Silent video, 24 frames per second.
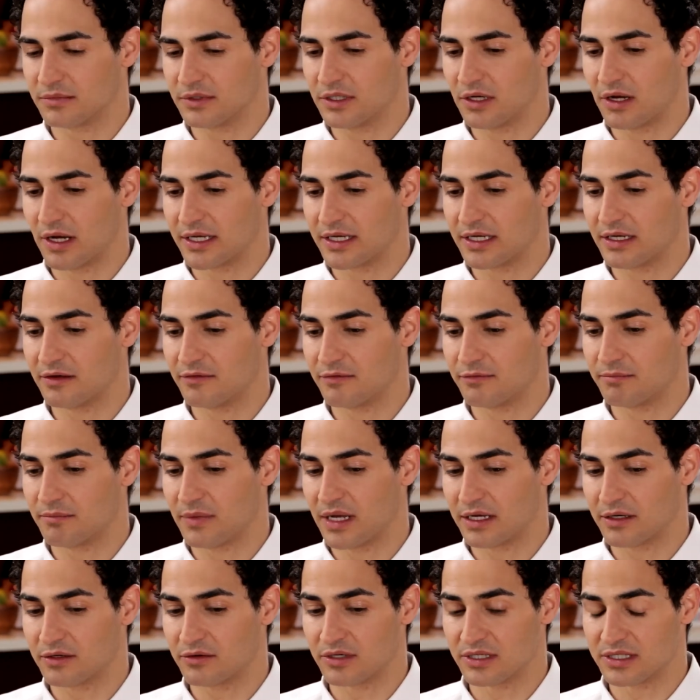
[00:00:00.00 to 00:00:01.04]
You know, I give
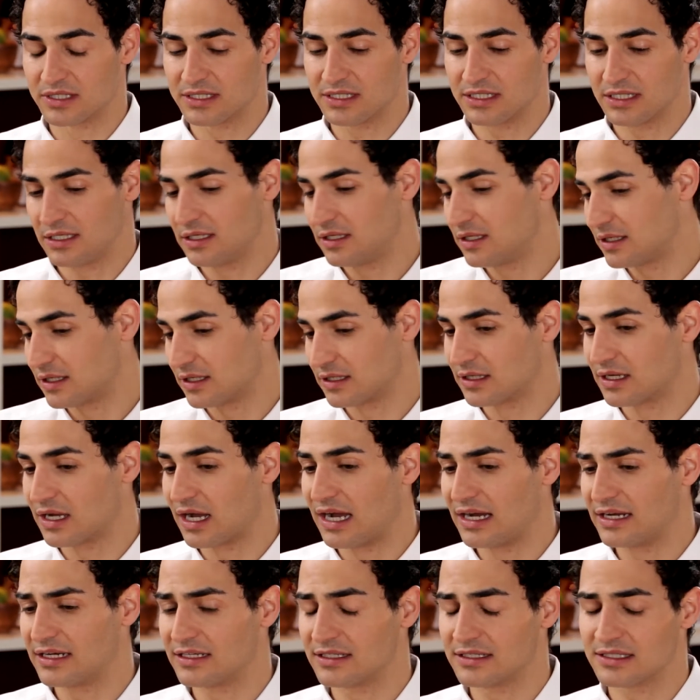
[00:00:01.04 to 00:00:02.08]
my critique and
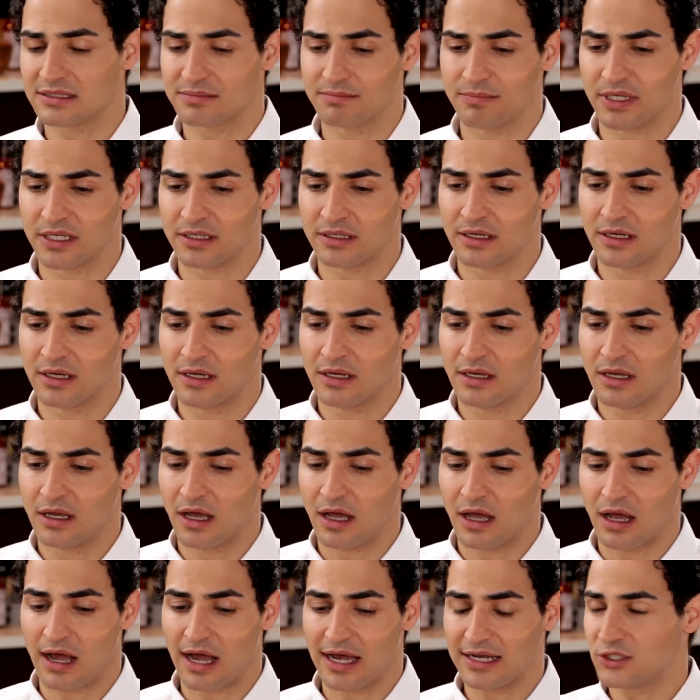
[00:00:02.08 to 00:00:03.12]
guidance, but
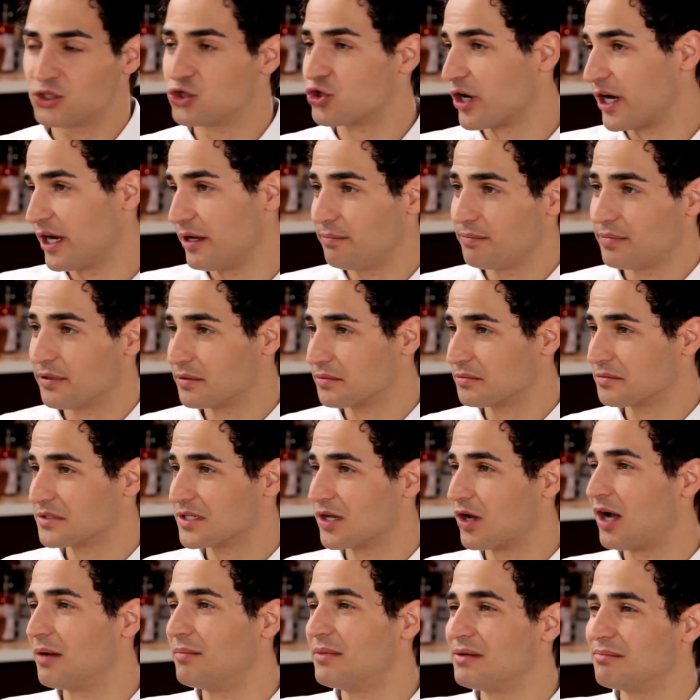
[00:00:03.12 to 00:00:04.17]
I drape.
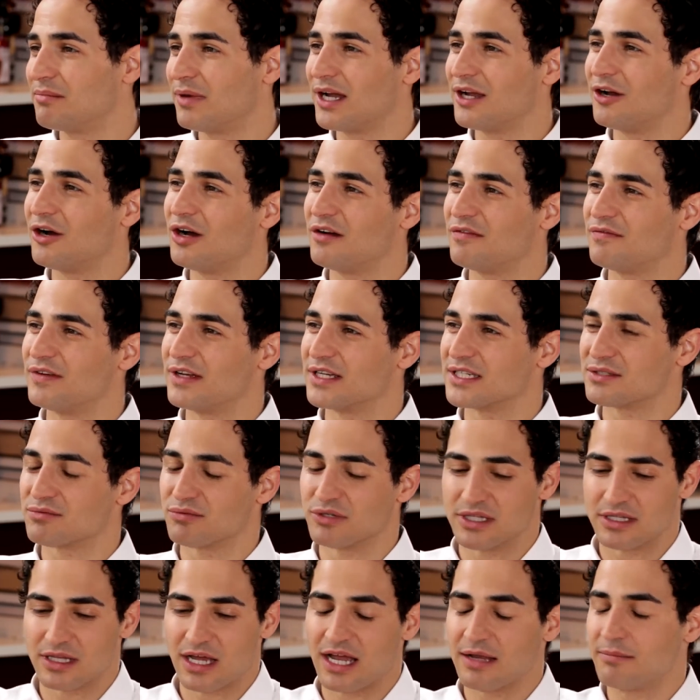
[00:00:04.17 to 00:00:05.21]
So I'm in my office
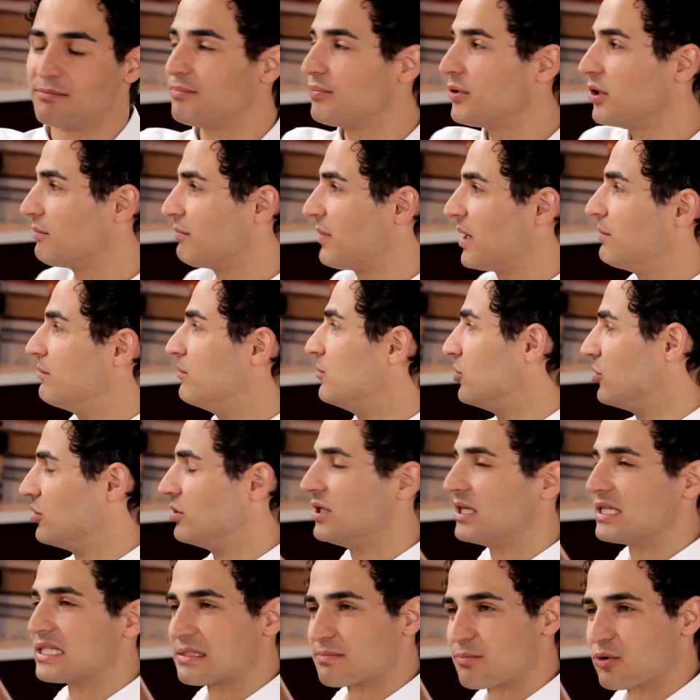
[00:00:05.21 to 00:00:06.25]
I put my mood
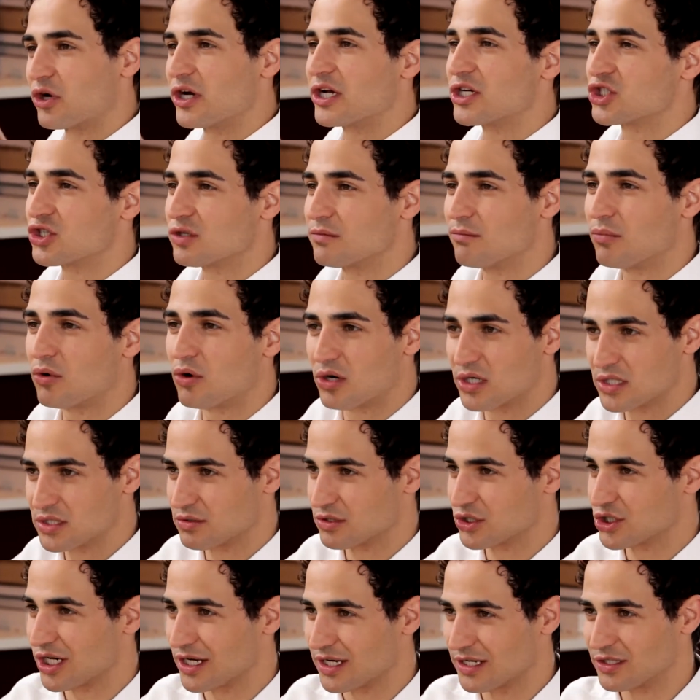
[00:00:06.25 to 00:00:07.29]
inspiration boards,
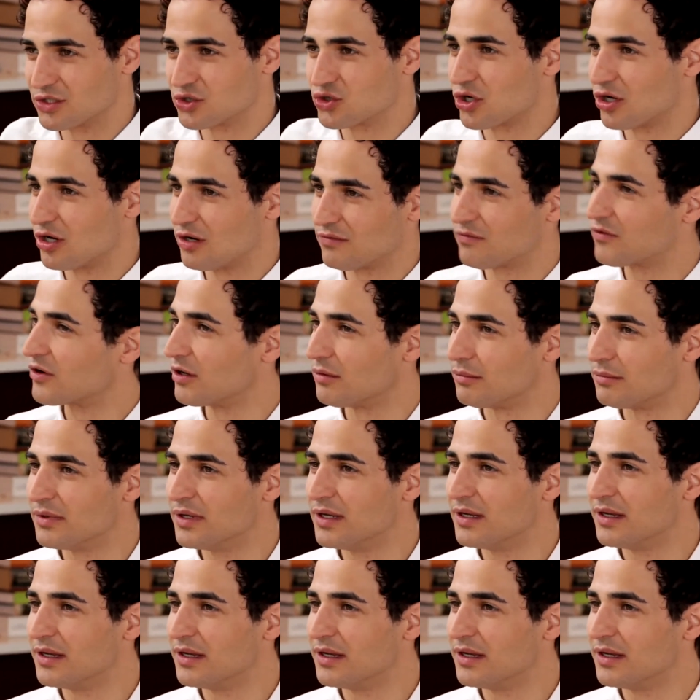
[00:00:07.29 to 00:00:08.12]
which I can draw from.